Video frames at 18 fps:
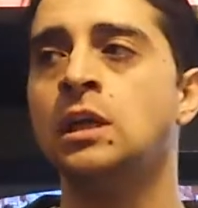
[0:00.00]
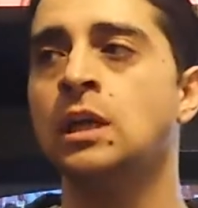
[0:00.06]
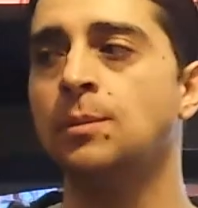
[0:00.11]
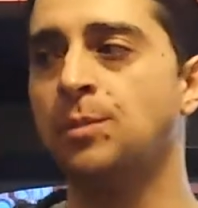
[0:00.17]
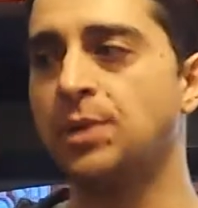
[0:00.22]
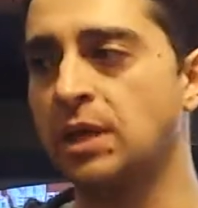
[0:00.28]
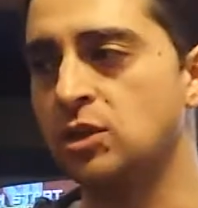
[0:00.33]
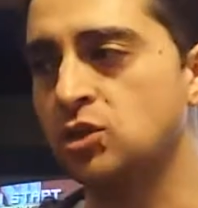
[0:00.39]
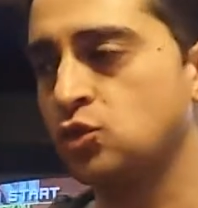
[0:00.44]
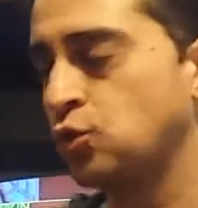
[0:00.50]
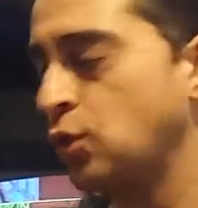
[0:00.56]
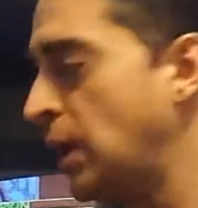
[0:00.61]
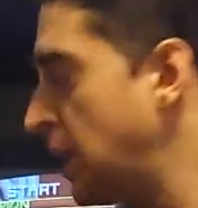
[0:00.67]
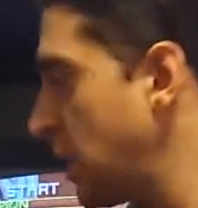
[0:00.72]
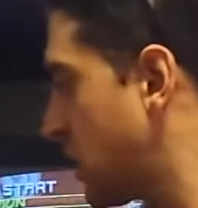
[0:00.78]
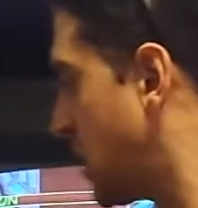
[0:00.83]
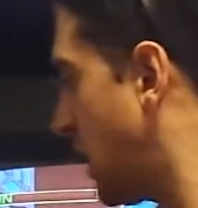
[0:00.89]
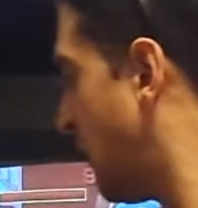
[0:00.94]
but I was
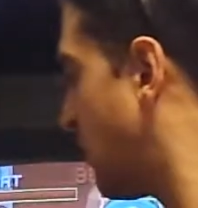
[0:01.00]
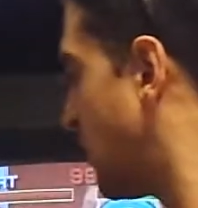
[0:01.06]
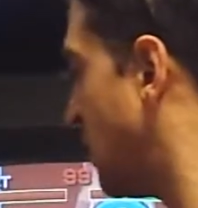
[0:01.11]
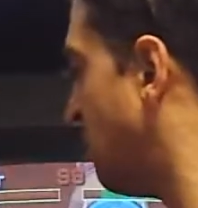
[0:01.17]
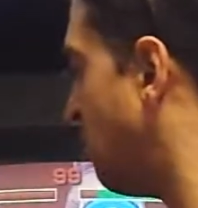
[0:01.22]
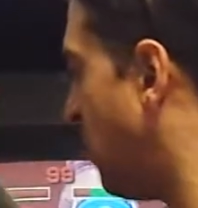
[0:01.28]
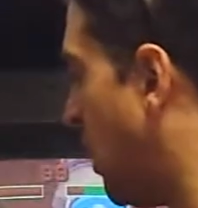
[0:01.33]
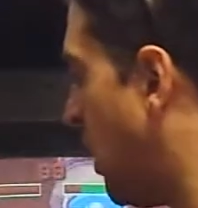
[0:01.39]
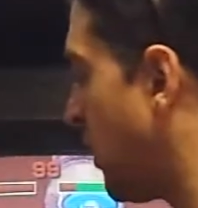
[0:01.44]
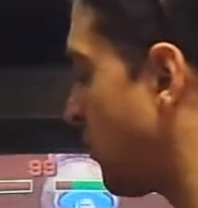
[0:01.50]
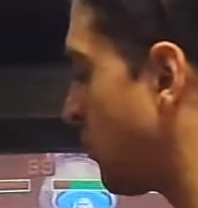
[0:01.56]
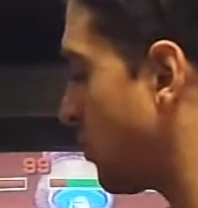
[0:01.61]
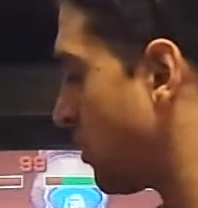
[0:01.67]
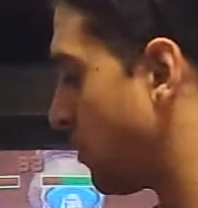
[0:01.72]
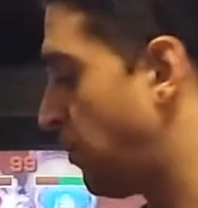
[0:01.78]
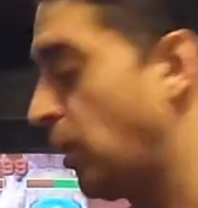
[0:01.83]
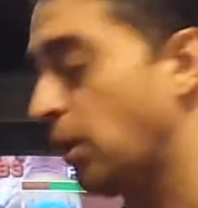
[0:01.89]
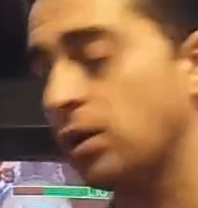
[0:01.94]
trying to cover the
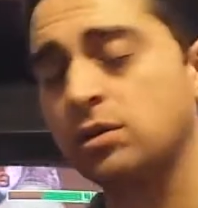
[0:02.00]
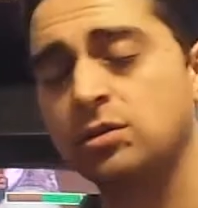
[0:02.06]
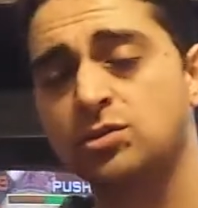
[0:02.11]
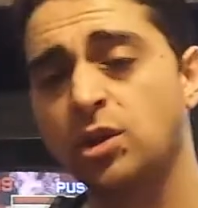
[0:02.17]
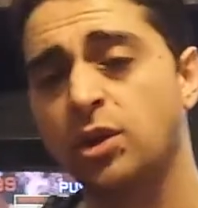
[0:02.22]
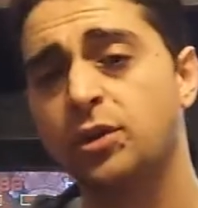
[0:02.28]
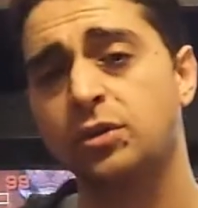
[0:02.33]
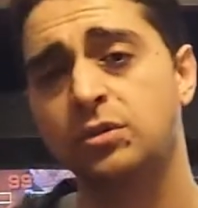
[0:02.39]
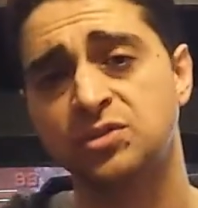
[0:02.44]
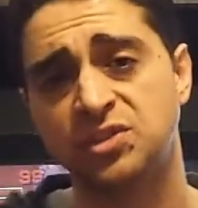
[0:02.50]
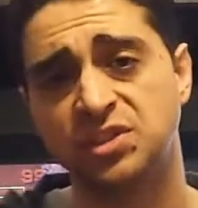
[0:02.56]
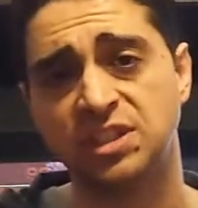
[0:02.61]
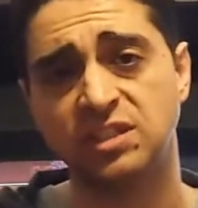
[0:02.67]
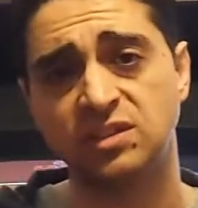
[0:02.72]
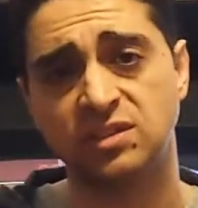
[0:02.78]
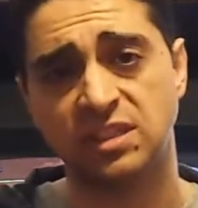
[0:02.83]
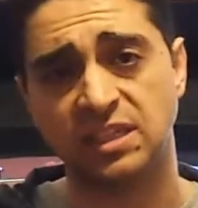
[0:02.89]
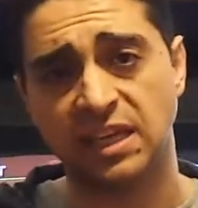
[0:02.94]
monitor part because all you can see
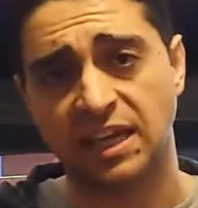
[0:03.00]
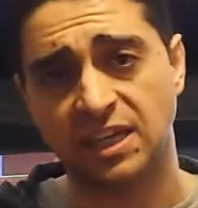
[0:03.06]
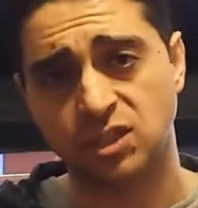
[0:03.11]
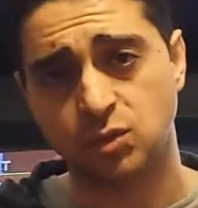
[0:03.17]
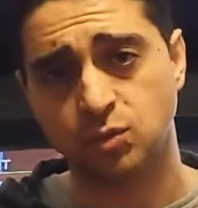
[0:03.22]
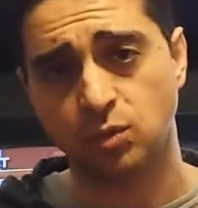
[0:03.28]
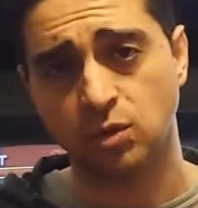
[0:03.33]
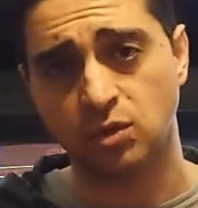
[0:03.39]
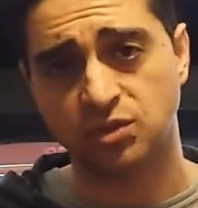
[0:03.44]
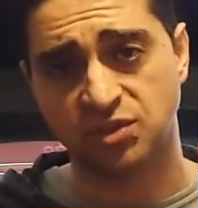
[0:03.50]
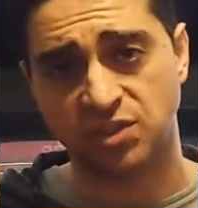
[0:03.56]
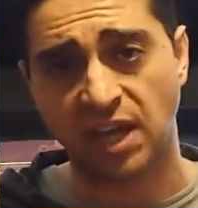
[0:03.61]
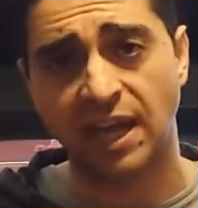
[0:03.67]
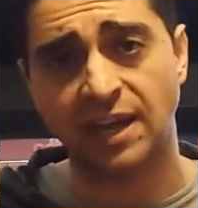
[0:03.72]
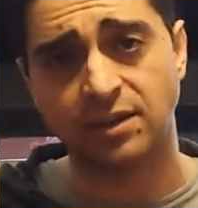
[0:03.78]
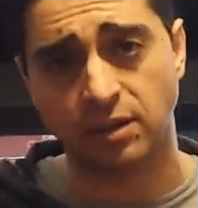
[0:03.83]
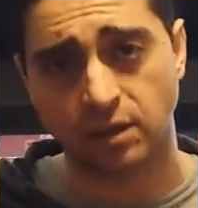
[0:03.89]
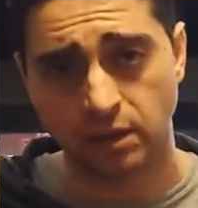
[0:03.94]
is the actual
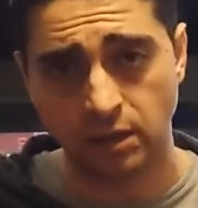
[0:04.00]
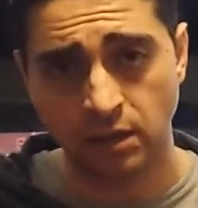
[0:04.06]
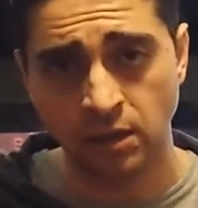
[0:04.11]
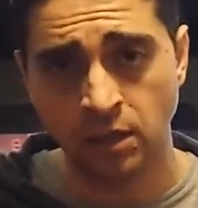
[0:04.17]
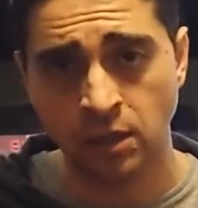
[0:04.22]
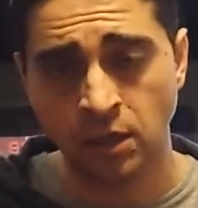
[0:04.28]
side art.